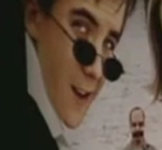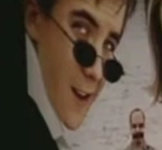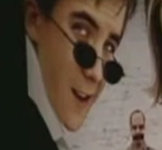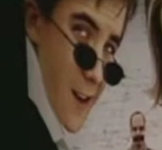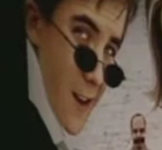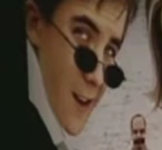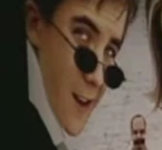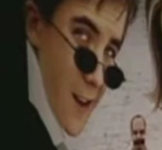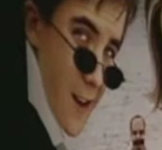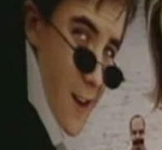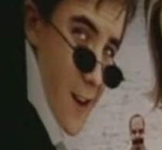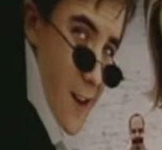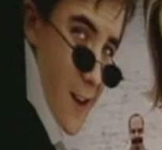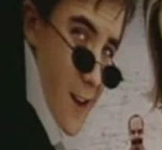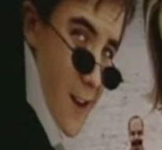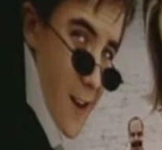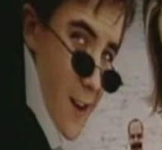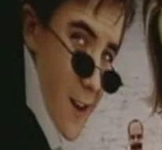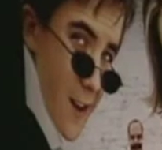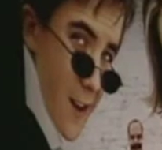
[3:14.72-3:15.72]

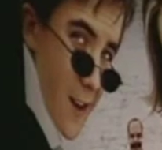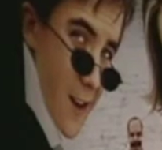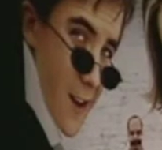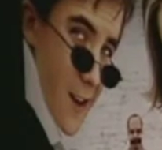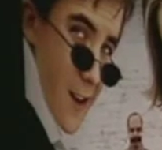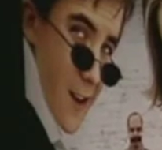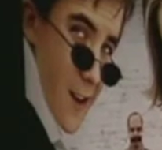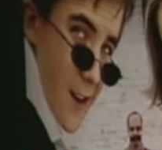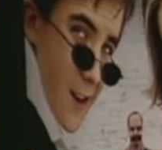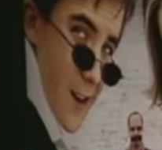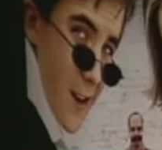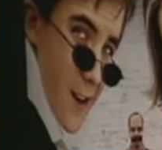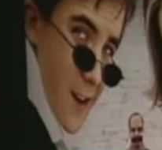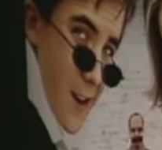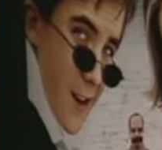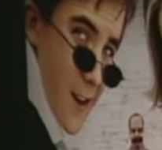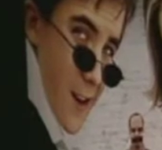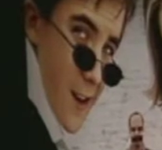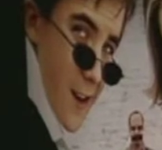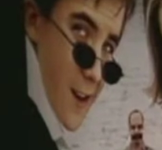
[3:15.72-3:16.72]

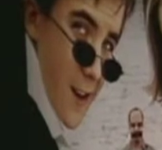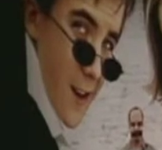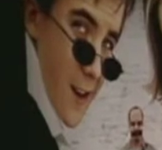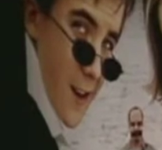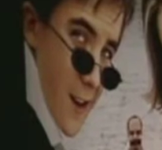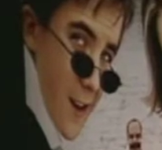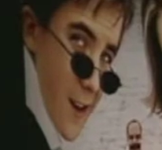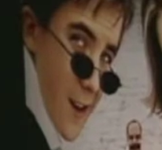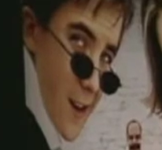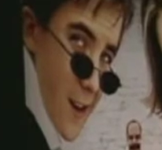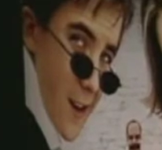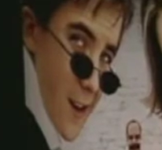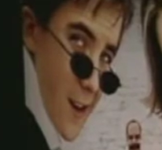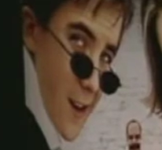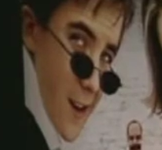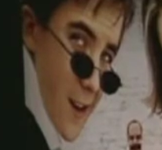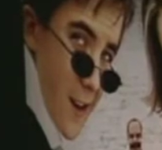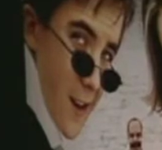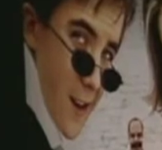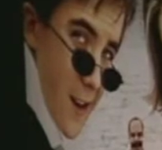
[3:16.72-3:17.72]

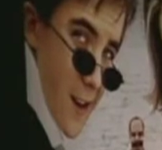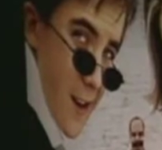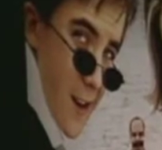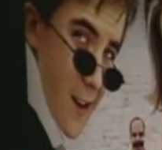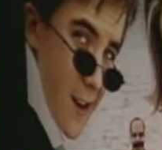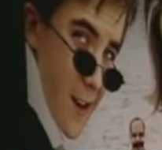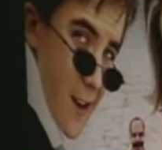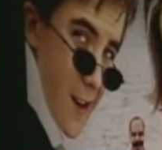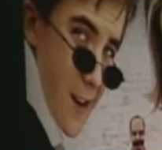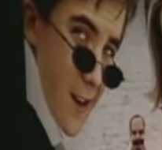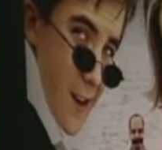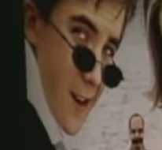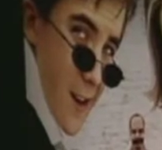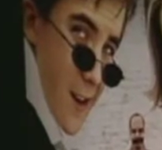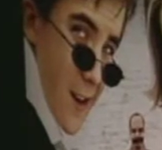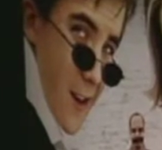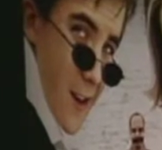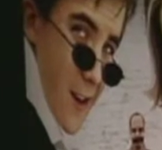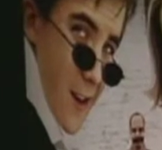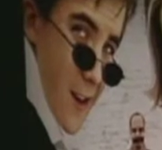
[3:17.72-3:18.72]

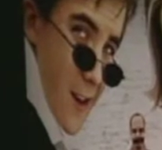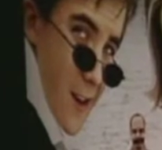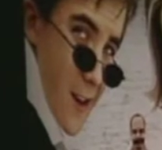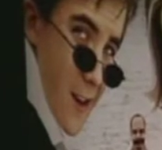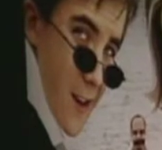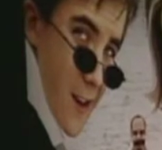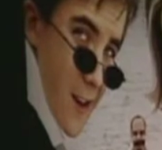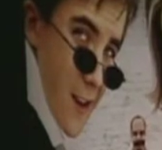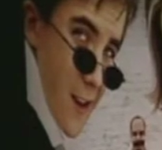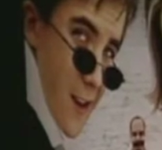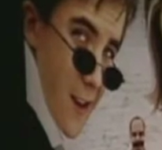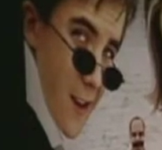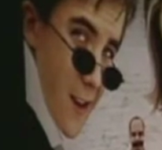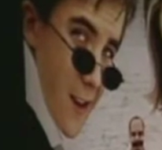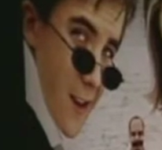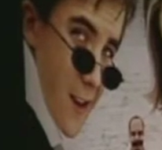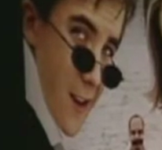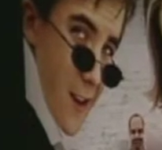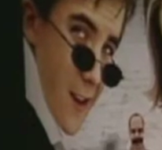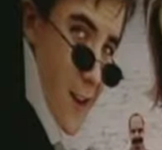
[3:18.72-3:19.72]

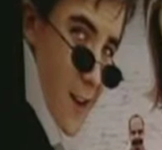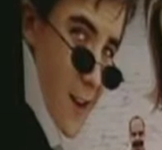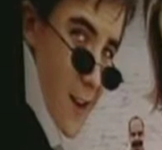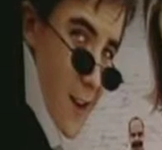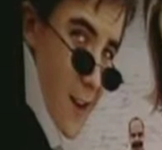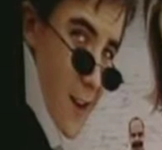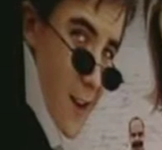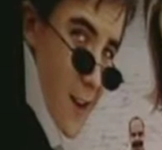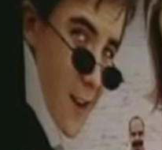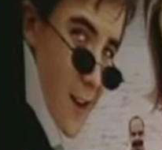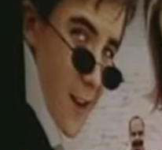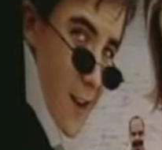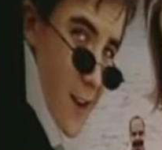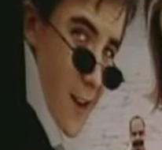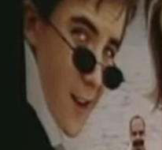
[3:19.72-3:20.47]
(silent)